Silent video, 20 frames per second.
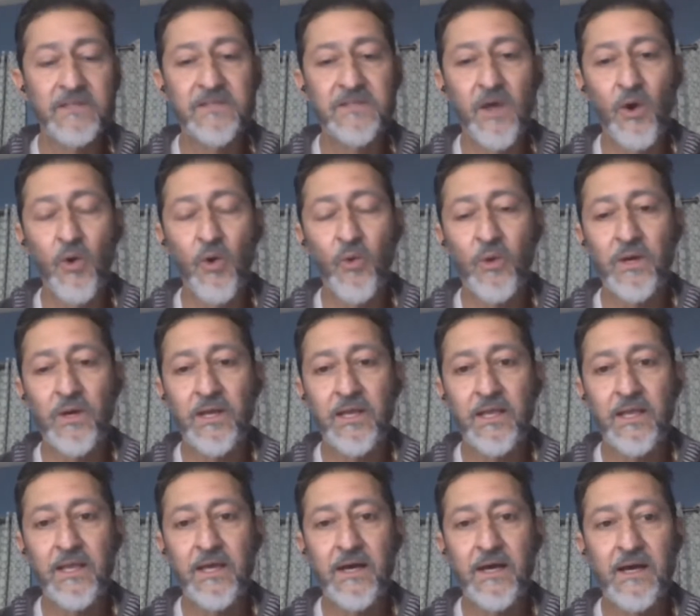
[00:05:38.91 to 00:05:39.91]
So
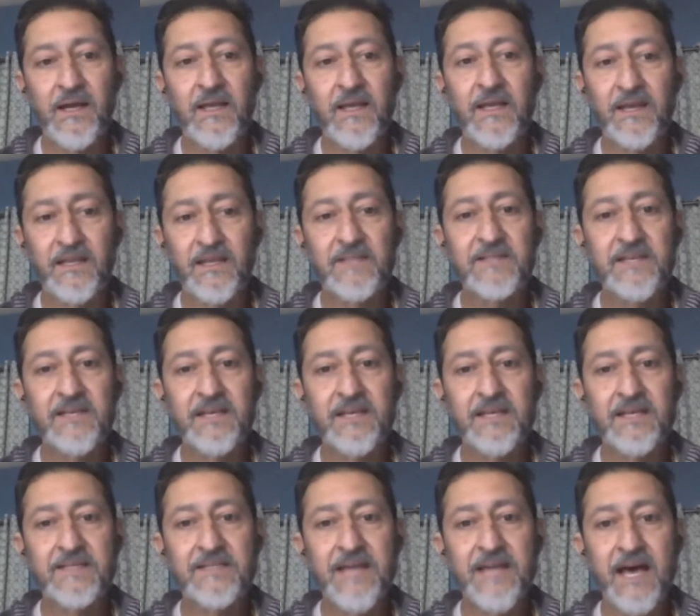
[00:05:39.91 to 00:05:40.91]

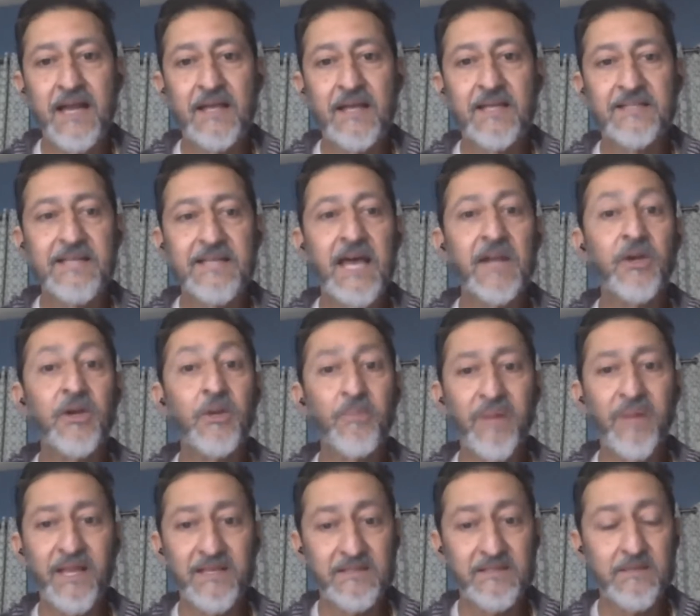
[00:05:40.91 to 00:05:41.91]
it's not a
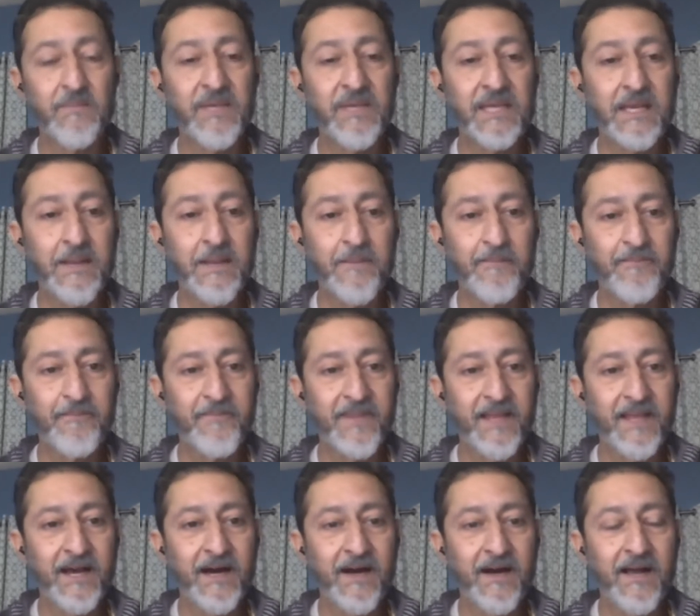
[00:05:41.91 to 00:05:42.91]
good place to be.
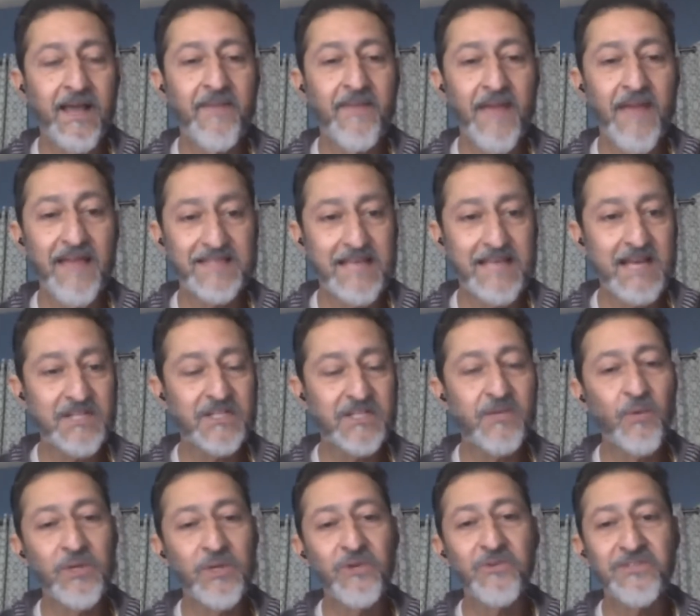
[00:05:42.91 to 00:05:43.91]
And that's
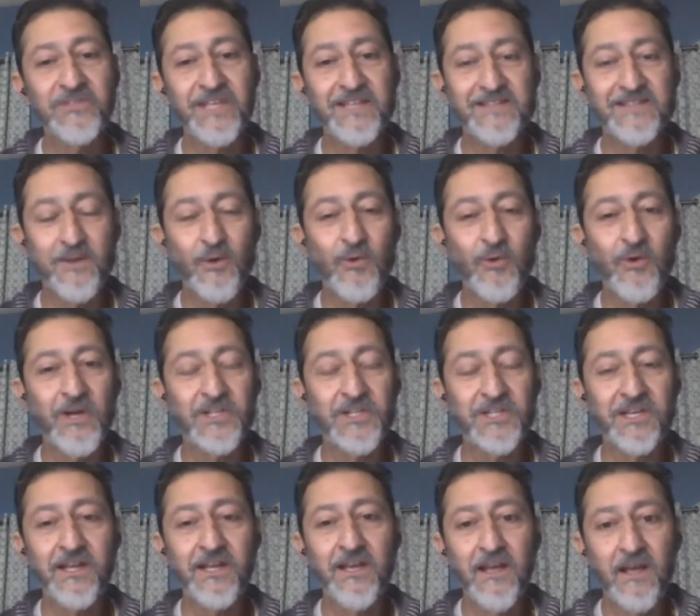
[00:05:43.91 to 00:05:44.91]
actually, when you said soul
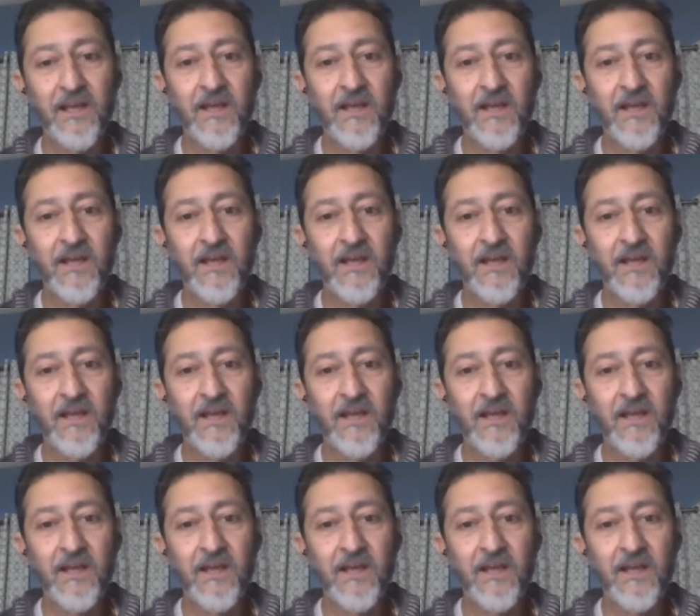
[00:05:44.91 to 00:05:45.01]
crushing,